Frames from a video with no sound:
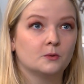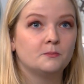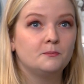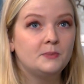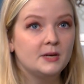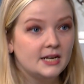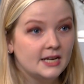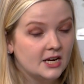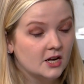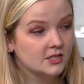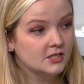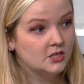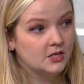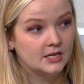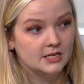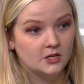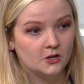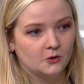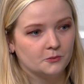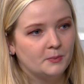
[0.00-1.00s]

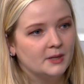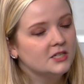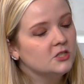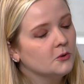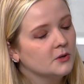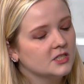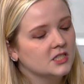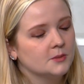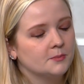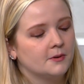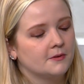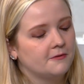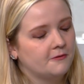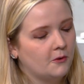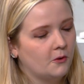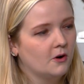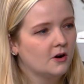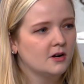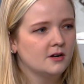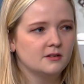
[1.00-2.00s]
been to us
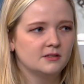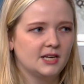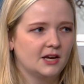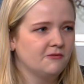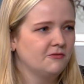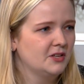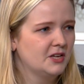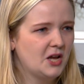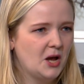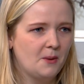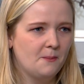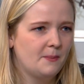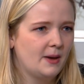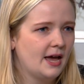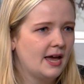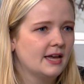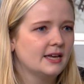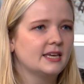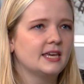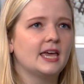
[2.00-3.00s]
before, definitely come
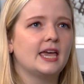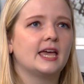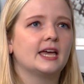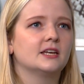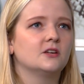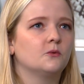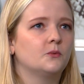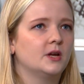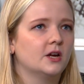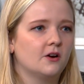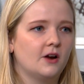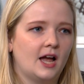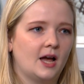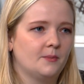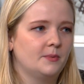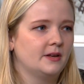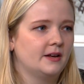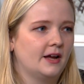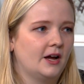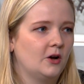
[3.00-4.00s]
back and we are
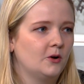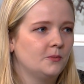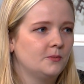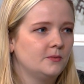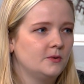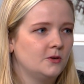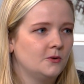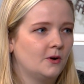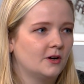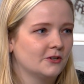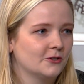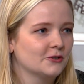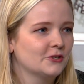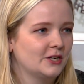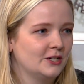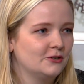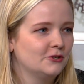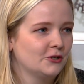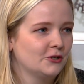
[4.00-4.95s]
happy to help you on your skin